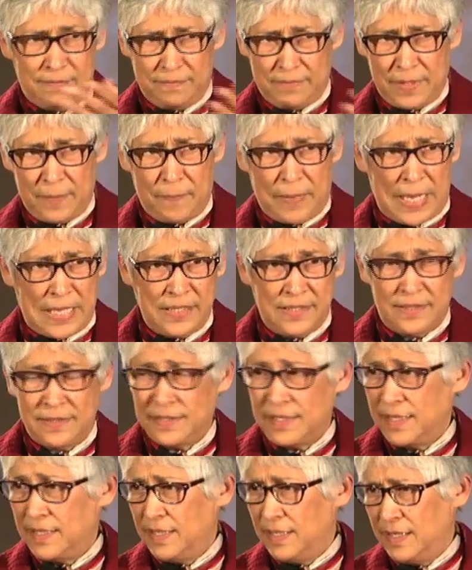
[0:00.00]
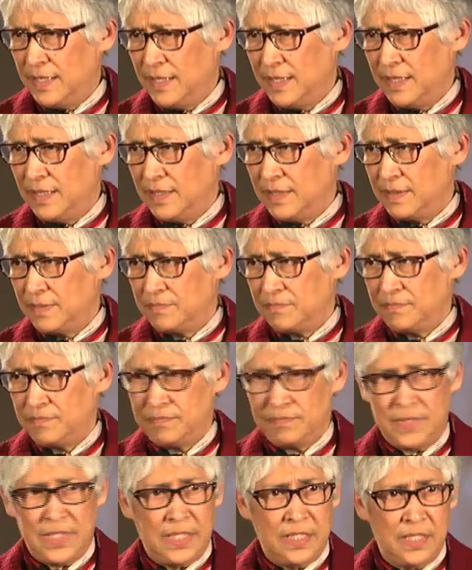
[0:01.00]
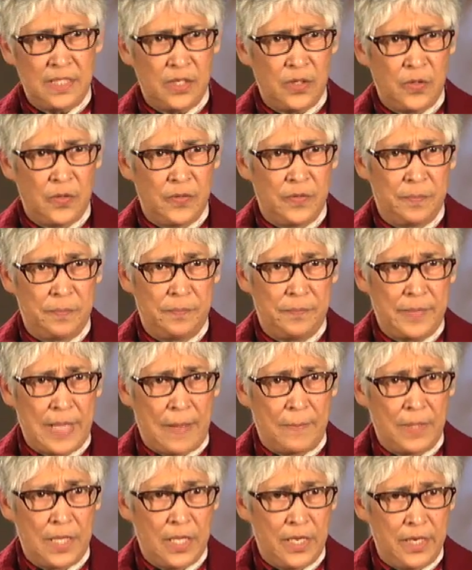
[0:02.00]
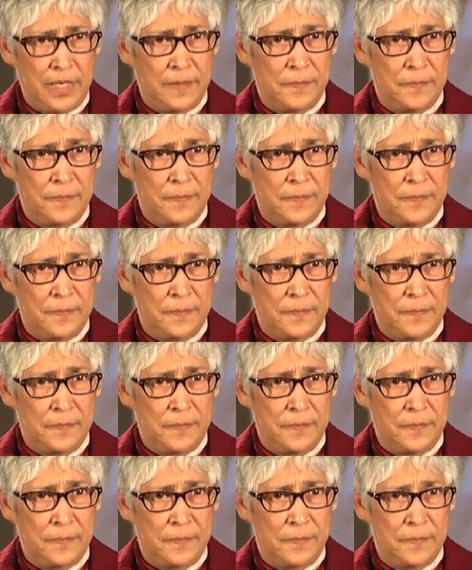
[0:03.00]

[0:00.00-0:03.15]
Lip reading: A place that he didn't know, Babylon.